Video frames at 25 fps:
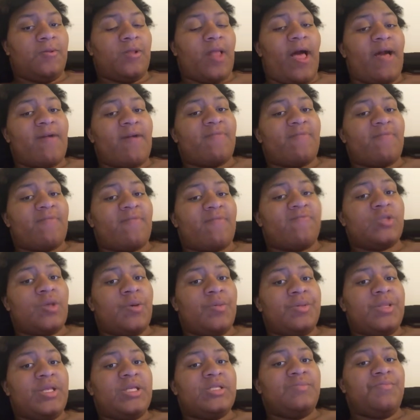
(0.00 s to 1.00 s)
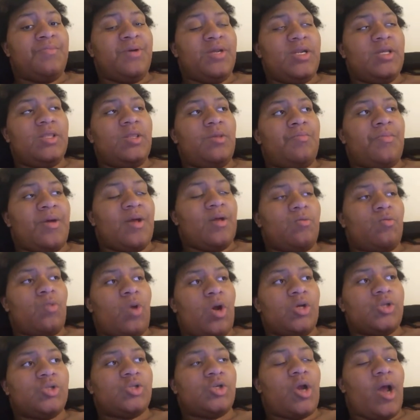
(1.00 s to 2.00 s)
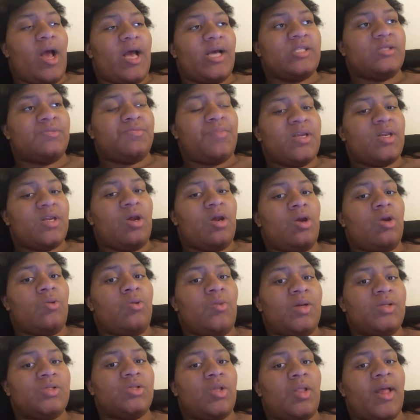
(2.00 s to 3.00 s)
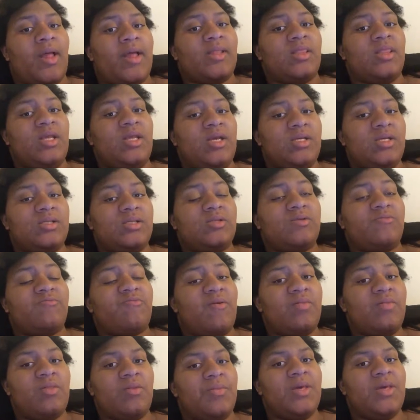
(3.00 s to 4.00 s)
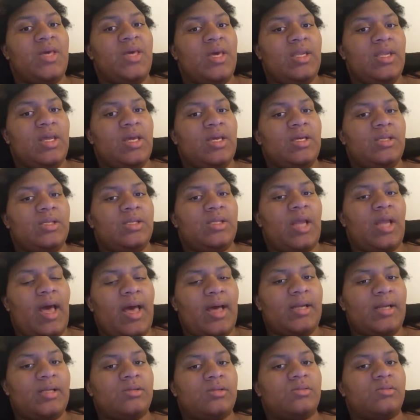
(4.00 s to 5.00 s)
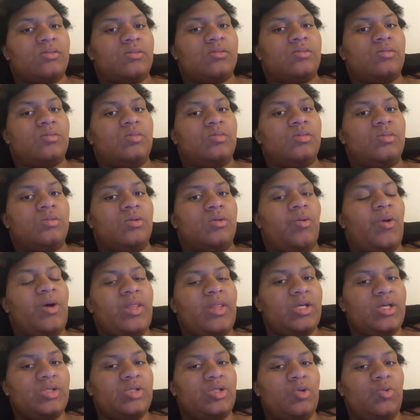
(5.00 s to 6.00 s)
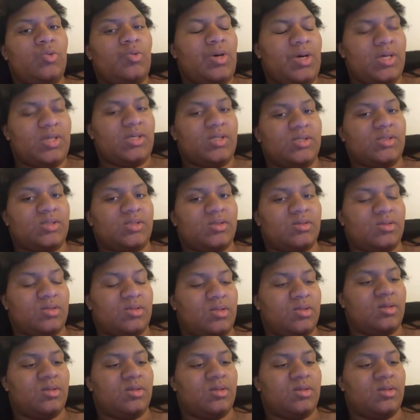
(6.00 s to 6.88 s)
Like, for someone that's been in the main roster, I expected her to wrestle like this from the beginning, not the way that she was.